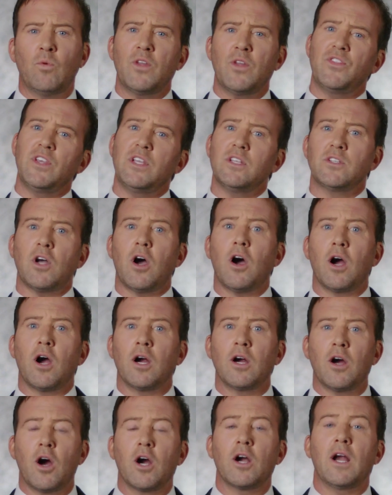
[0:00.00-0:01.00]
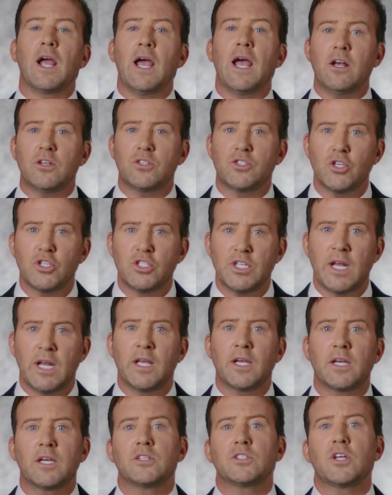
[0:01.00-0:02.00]
what these are are
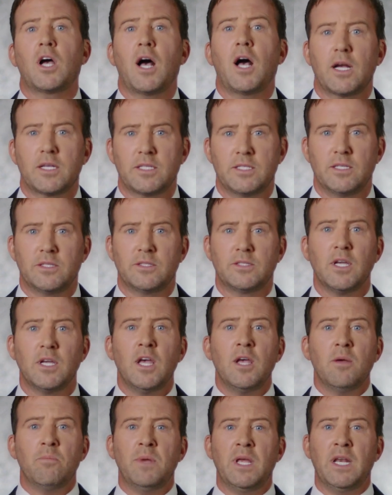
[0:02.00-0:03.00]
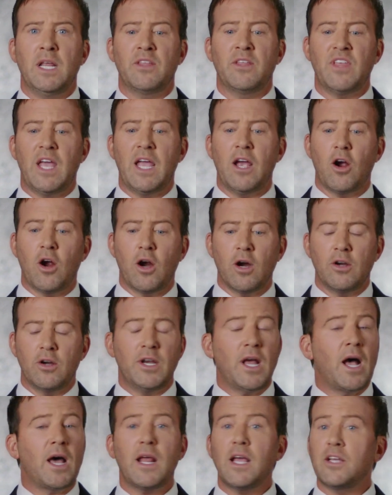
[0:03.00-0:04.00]
estrogenic toxins, meaning they are
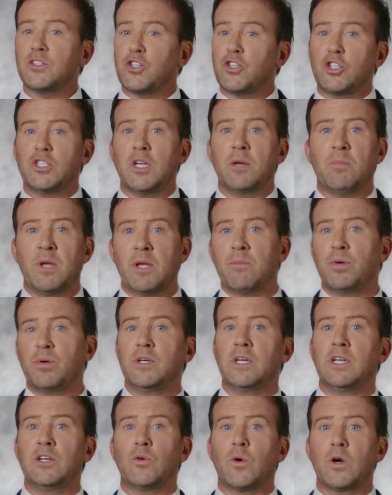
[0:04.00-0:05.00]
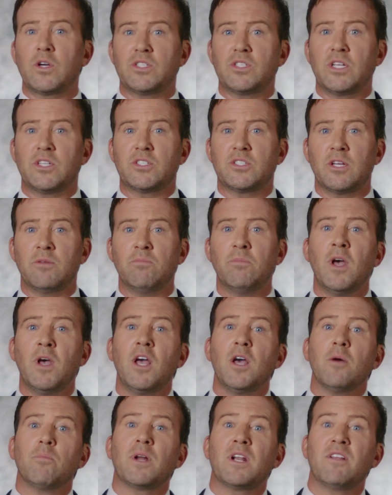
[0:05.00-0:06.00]
not estrogen being put into our system,
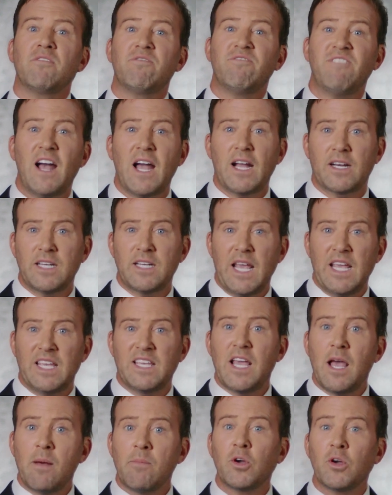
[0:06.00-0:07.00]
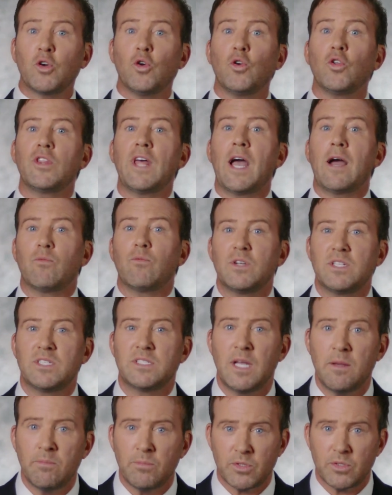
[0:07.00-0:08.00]
but in fact a chemical that
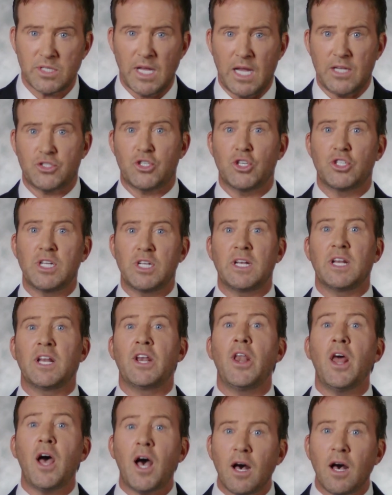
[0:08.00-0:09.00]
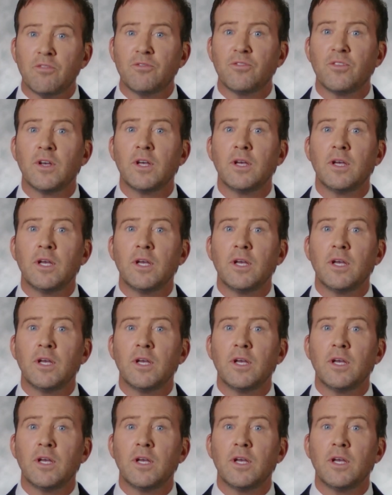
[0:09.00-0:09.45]
resembles estrogen enough